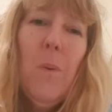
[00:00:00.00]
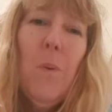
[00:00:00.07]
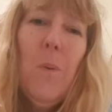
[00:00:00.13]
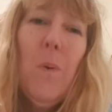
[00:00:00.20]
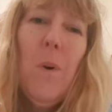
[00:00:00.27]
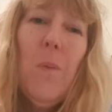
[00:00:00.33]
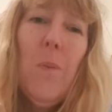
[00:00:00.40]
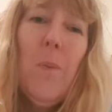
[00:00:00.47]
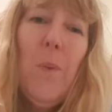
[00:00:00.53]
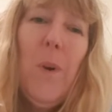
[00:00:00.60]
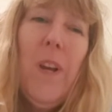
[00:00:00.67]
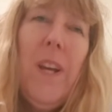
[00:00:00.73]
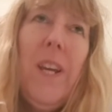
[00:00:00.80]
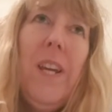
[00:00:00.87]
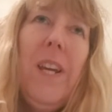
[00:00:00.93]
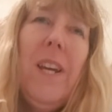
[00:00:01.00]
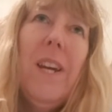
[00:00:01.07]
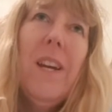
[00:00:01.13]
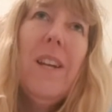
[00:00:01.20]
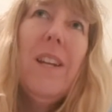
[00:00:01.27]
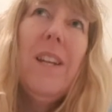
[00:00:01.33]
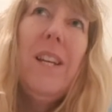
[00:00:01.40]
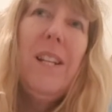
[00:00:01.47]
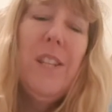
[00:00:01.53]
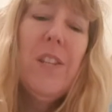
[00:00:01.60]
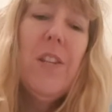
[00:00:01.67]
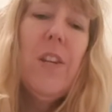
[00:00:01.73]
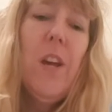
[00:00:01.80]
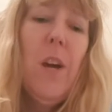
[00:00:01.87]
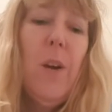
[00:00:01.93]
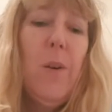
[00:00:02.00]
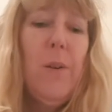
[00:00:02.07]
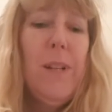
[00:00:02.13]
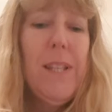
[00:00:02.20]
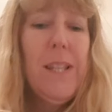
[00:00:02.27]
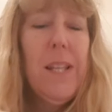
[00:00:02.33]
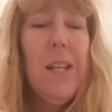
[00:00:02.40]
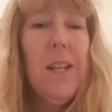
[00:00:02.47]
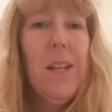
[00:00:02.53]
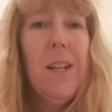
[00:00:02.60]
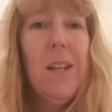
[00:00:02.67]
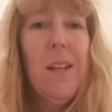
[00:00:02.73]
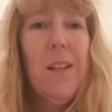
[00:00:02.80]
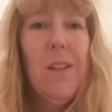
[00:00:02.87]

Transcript: What we need to know is that